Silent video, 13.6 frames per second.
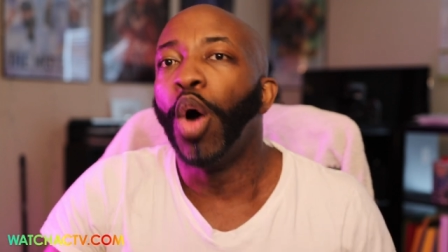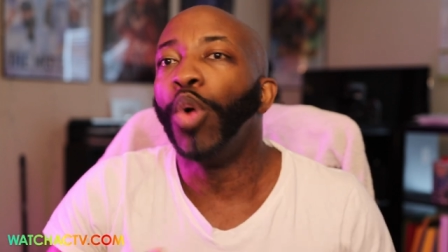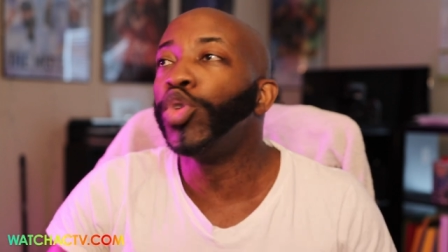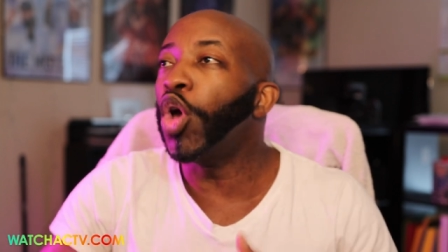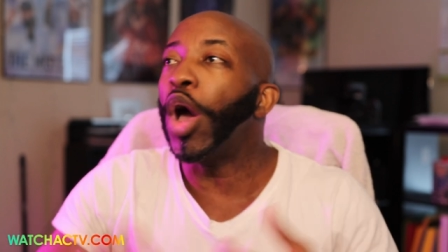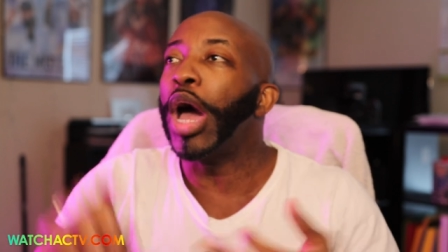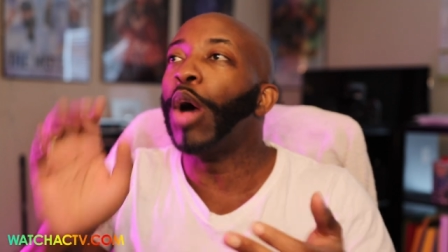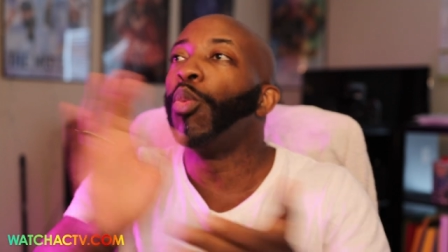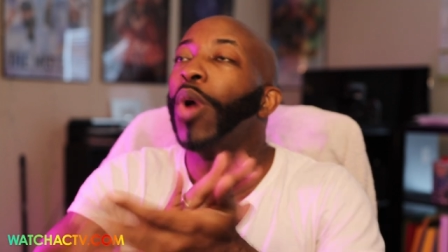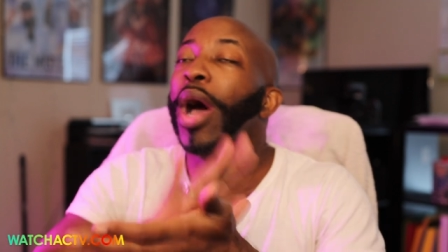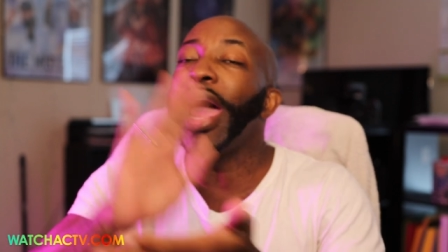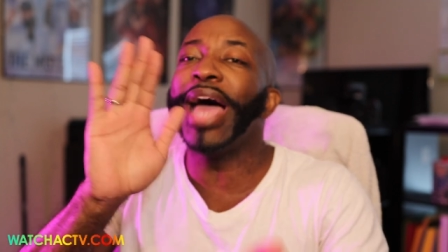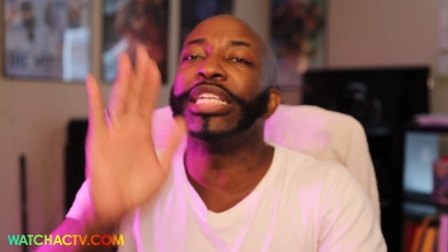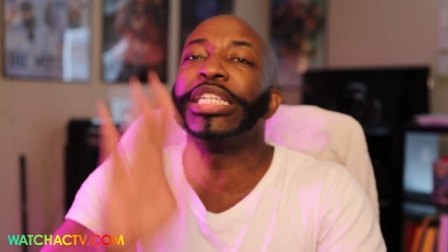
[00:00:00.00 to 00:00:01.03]
You,
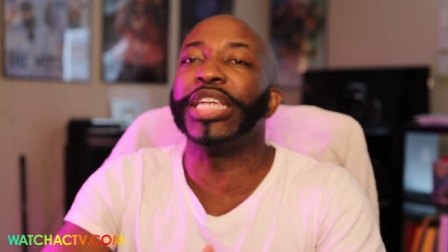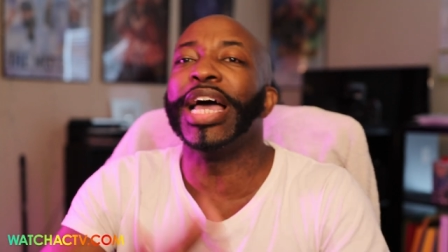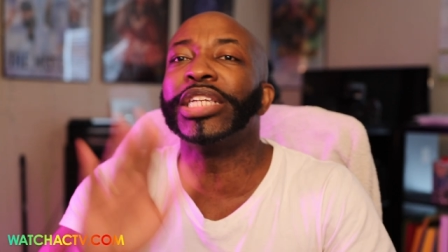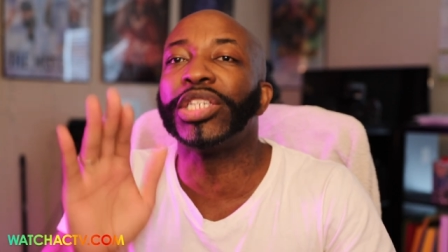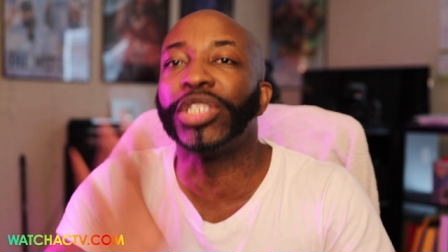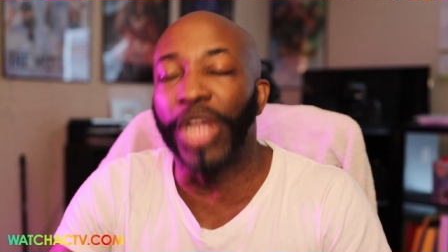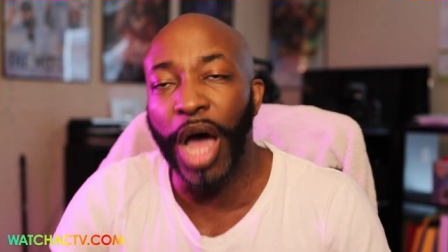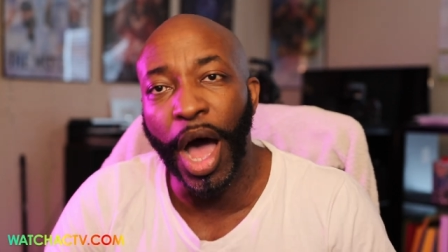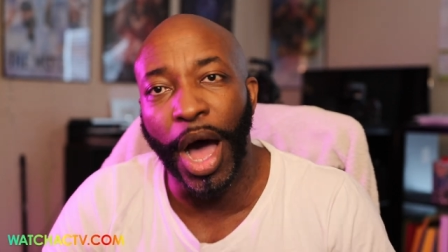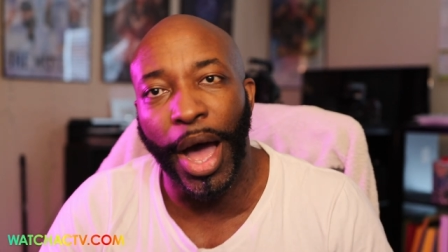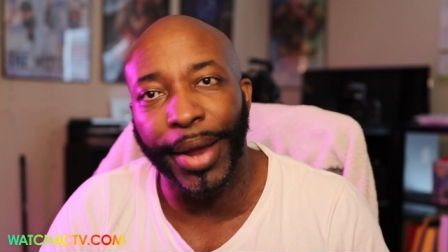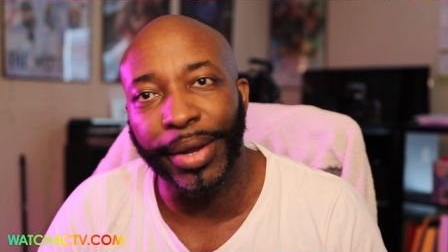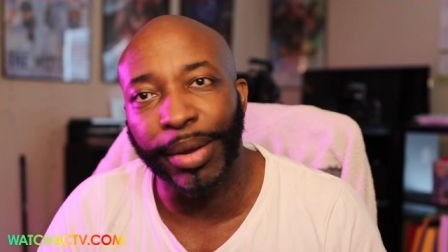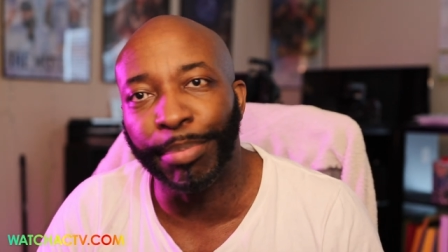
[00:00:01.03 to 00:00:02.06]
what has Yes
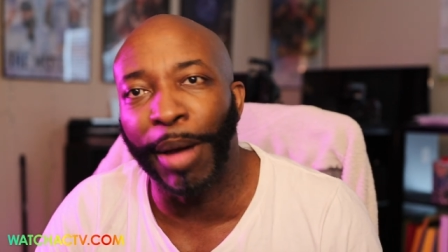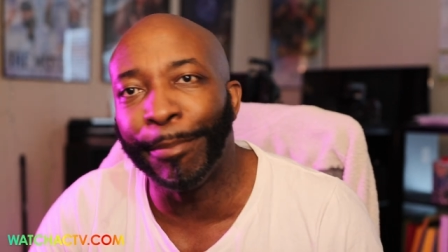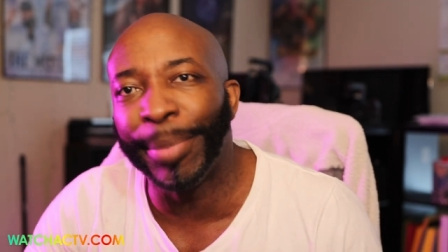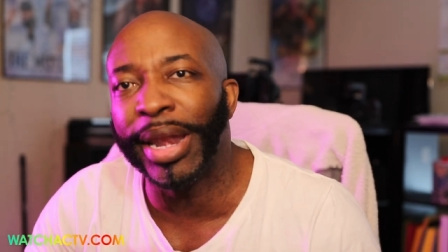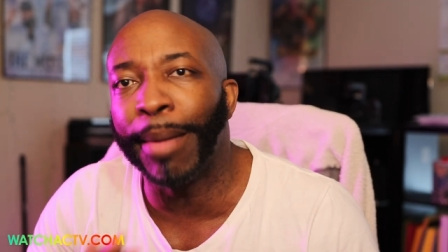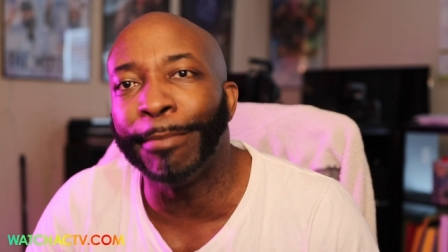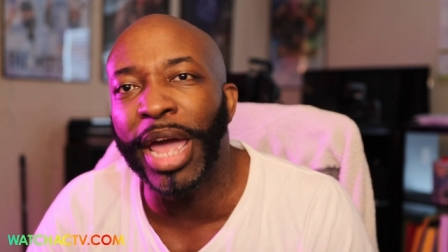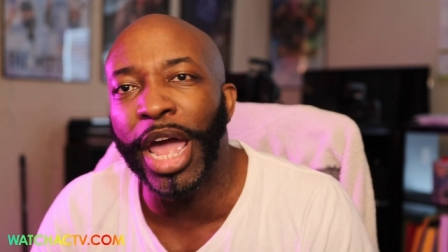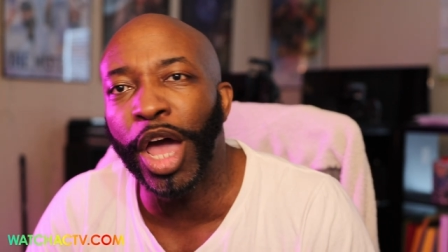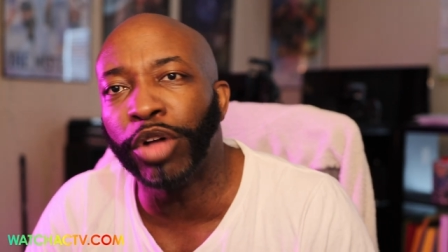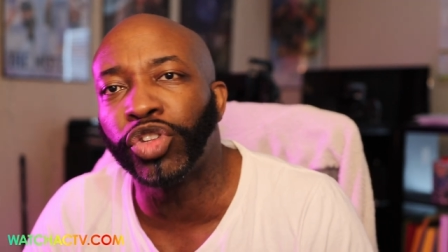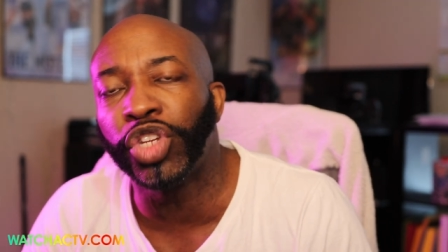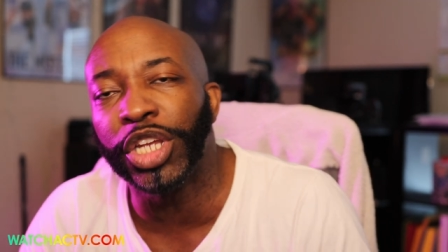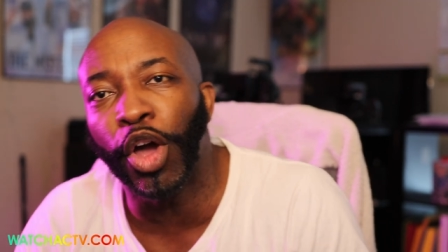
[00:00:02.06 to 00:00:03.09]
done but been a
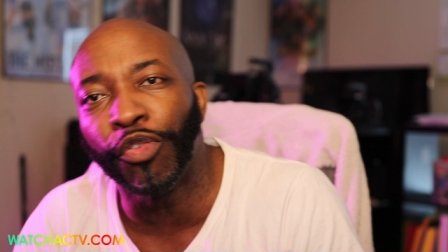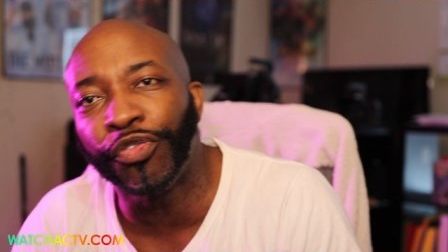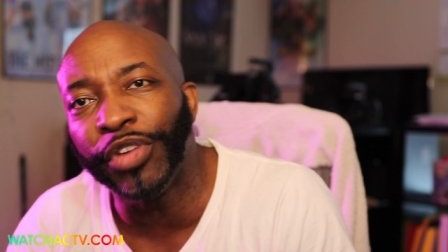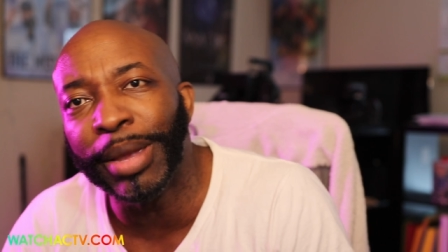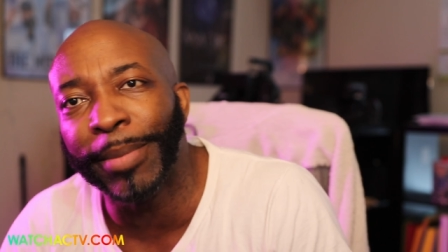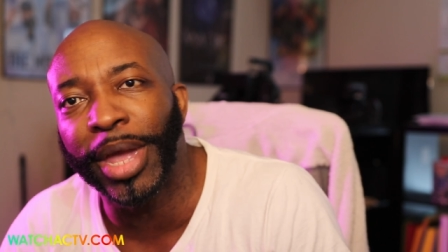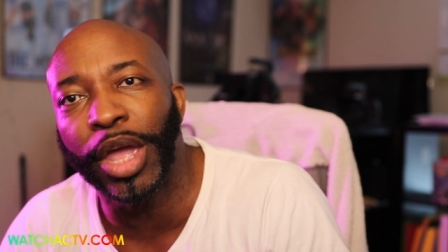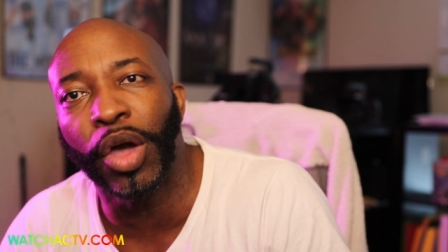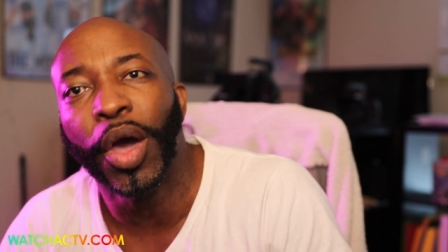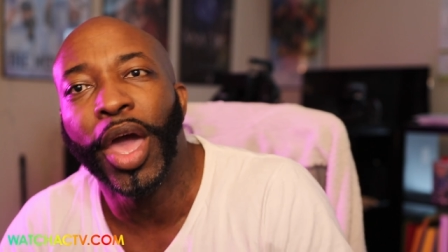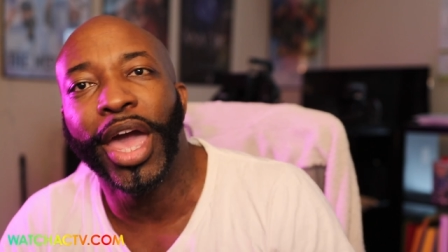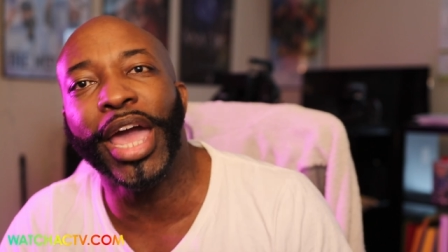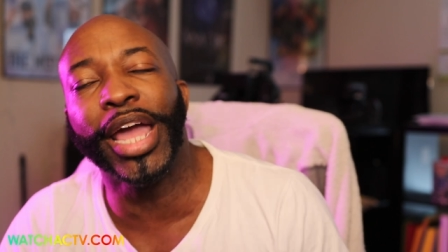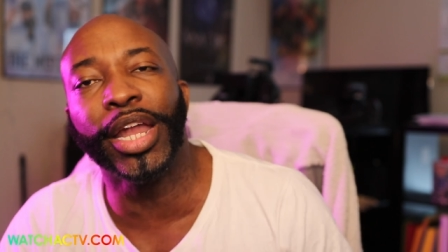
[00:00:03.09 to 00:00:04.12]
male to your female
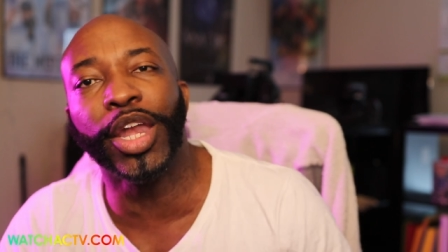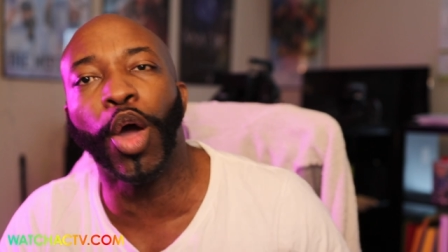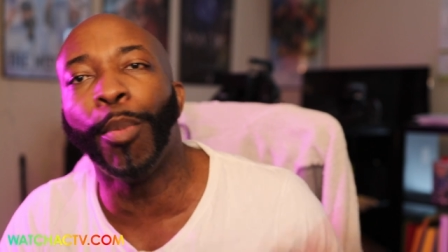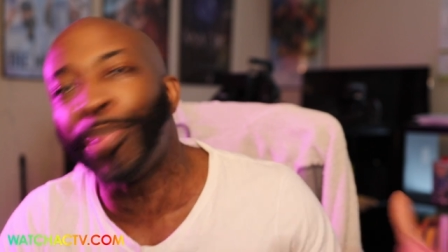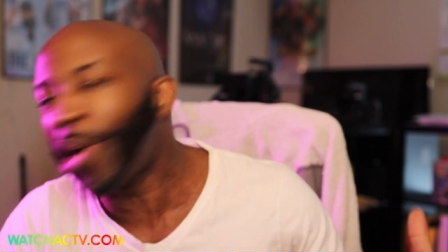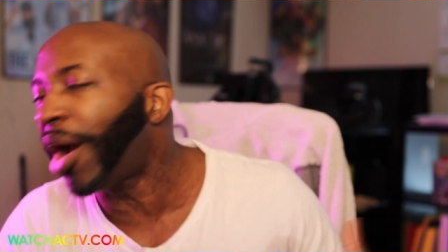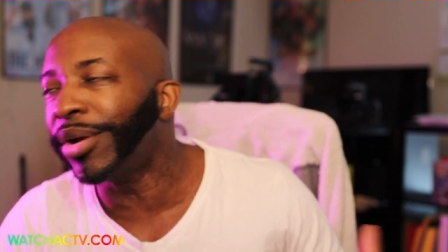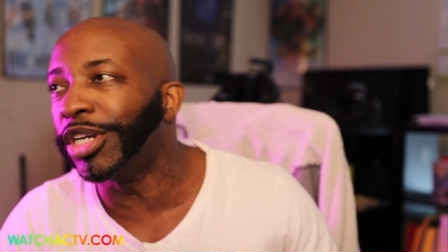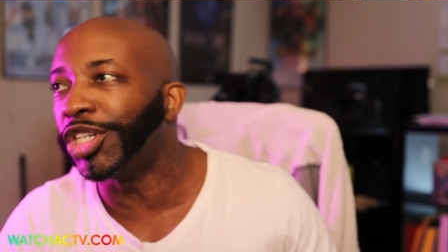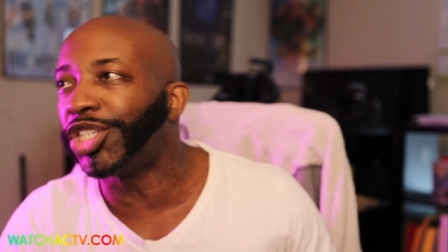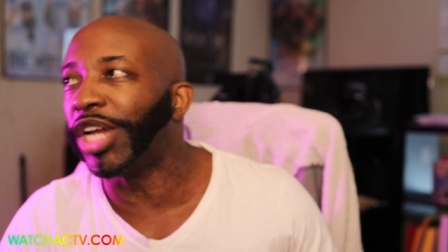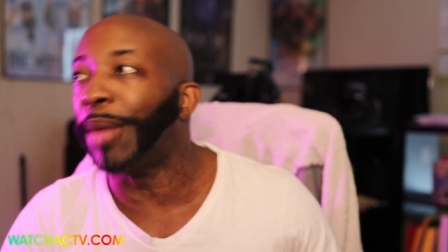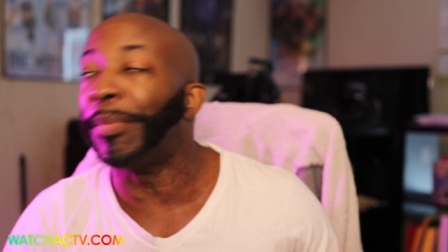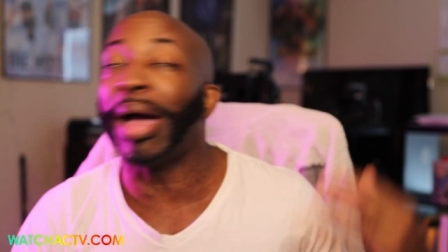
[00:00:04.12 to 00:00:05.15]
and no
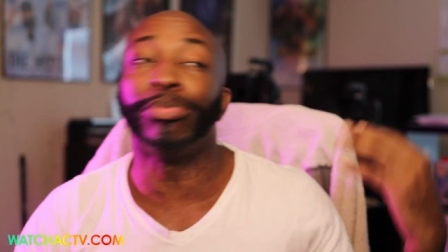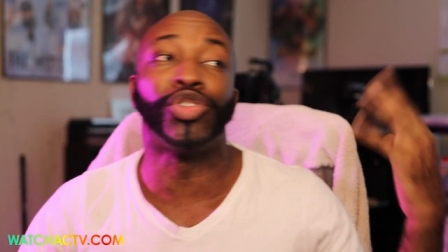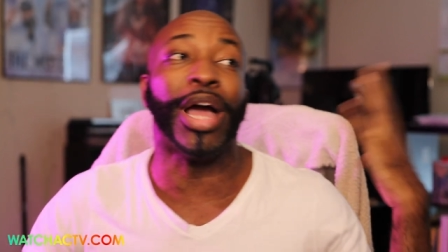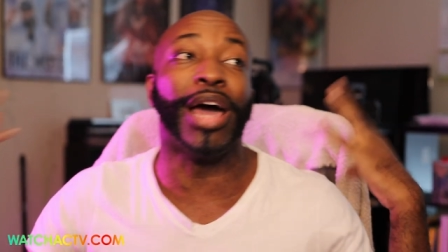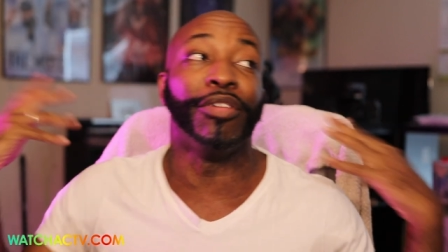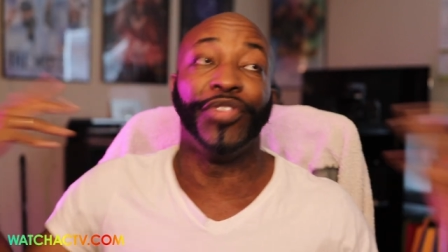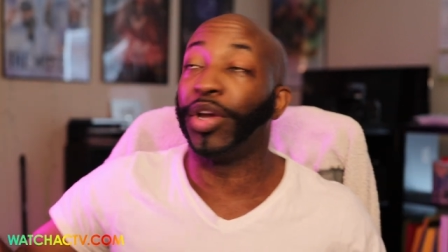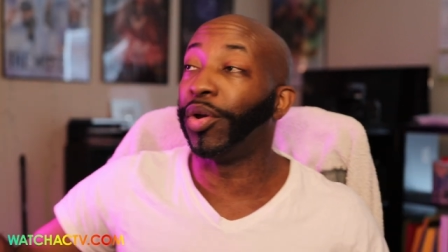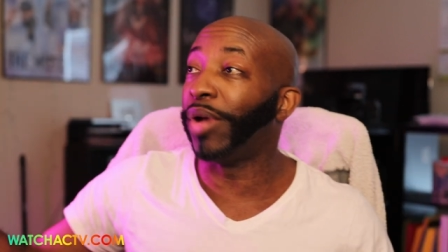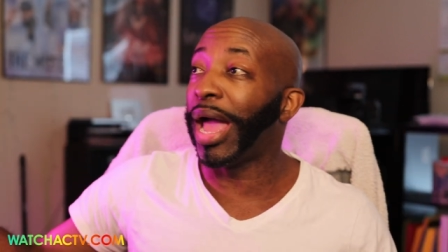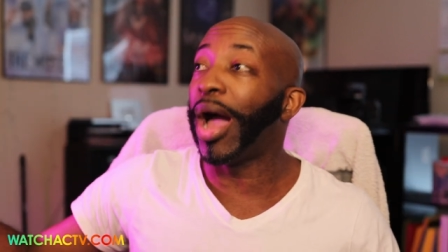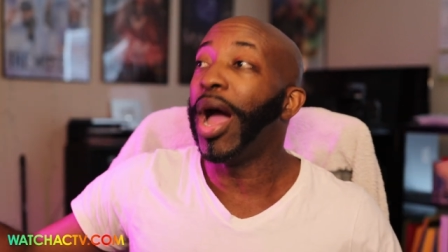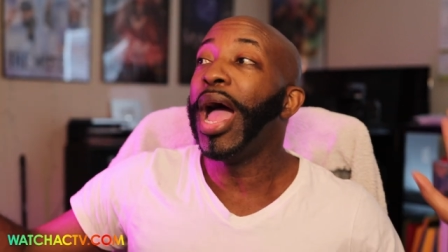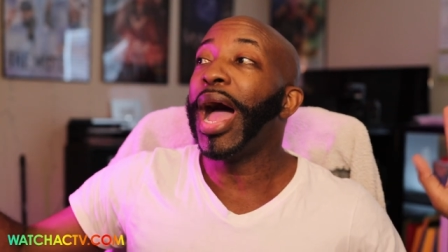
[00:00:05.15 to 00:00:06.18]
partnership? I'm trying to figure it
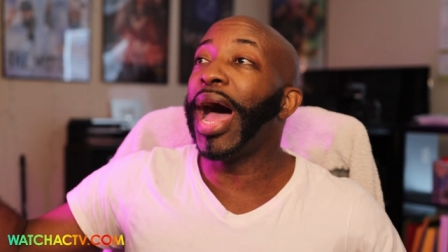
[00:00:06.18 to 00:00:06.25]
out.